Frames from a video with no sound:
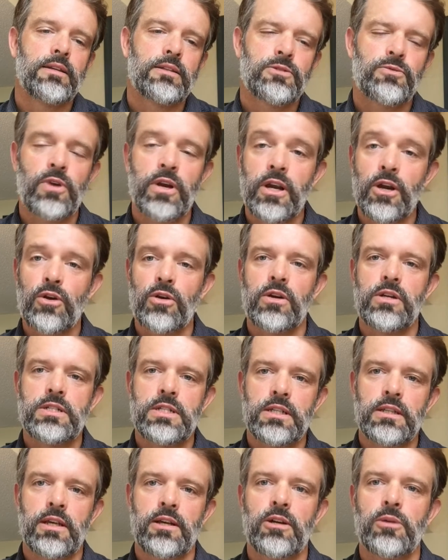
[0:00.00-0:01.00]
it's a very
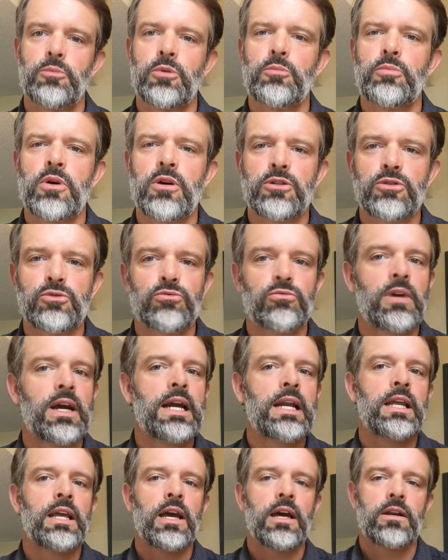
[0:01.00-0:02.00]
encouraging letter, but Paul's
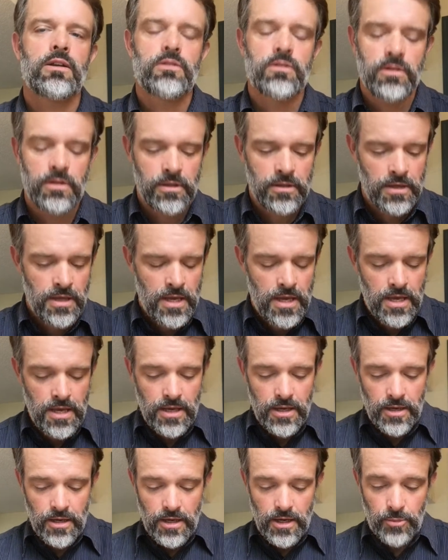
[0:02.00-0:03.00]
writing out of
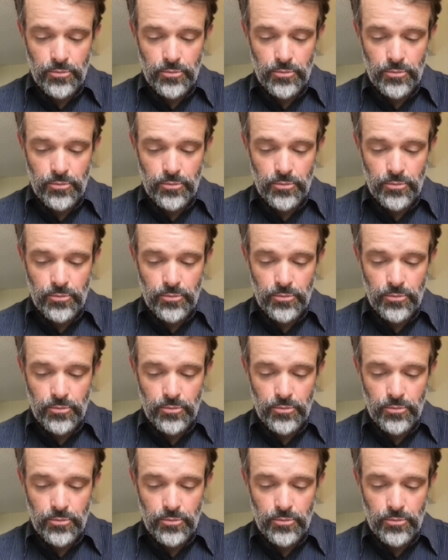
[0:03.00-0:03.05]
a